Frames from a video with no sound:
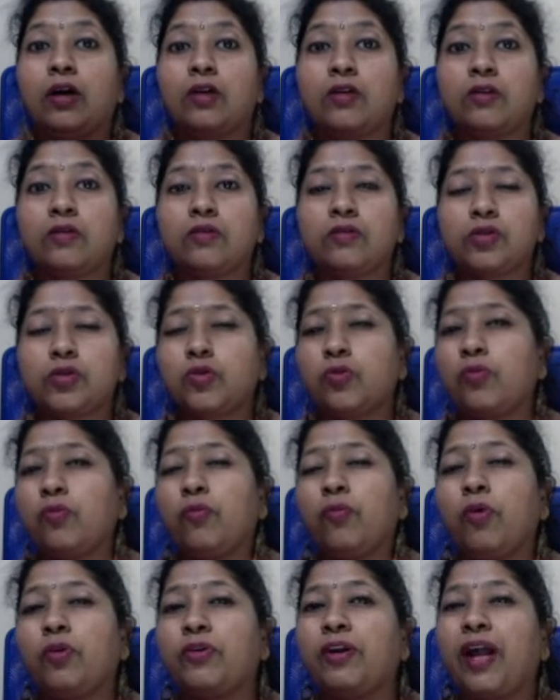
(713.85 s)
So
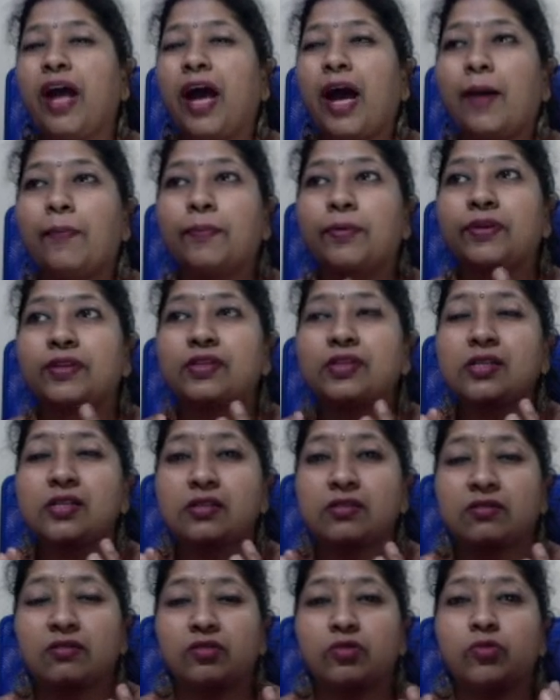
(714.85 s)
what will happen is
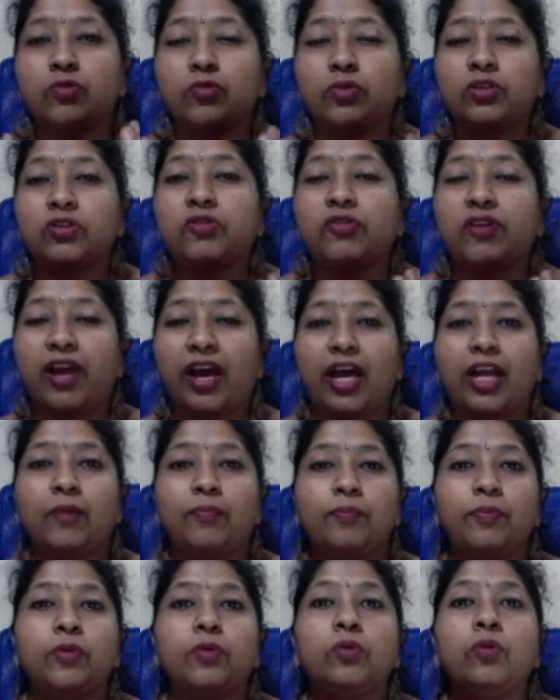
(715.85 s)
it will help
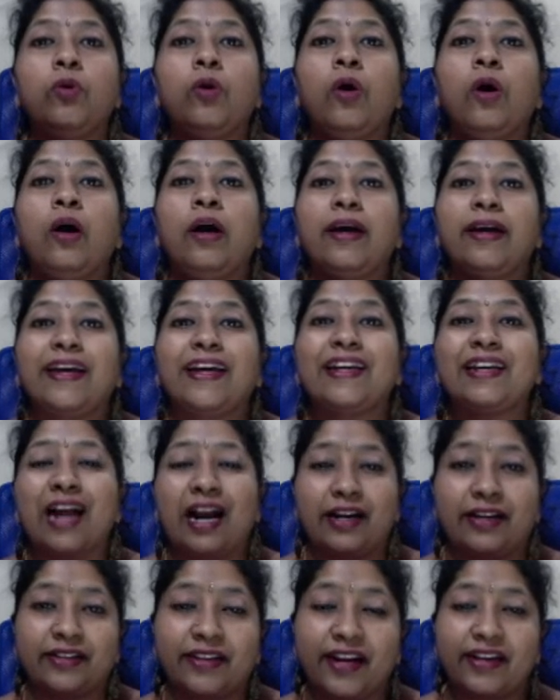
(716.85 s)
you in
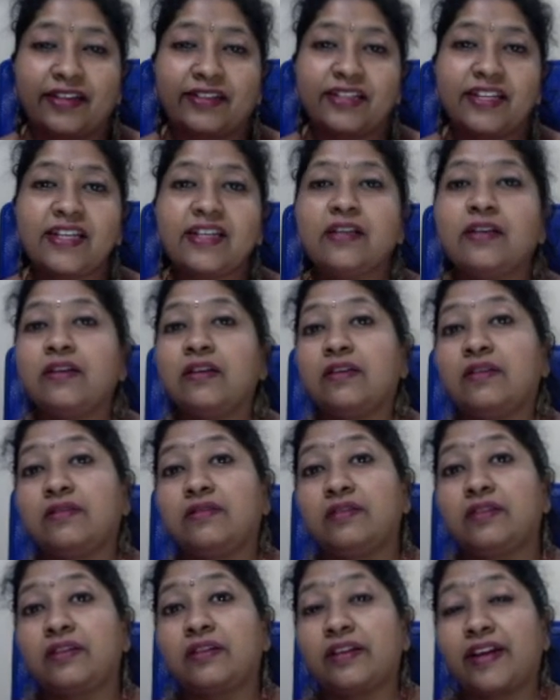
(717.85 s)
attracting
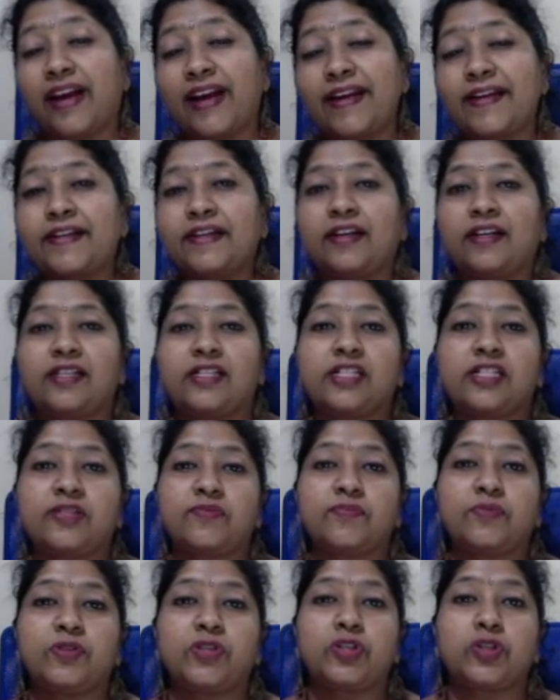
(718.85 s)
the right
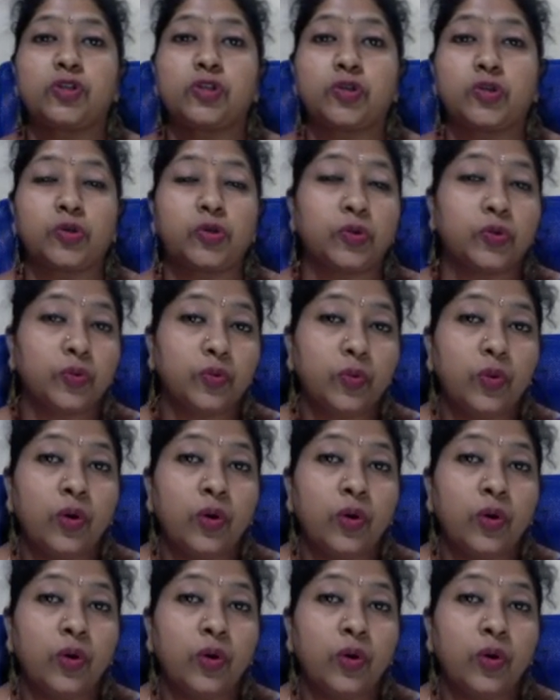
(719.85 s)
customers to you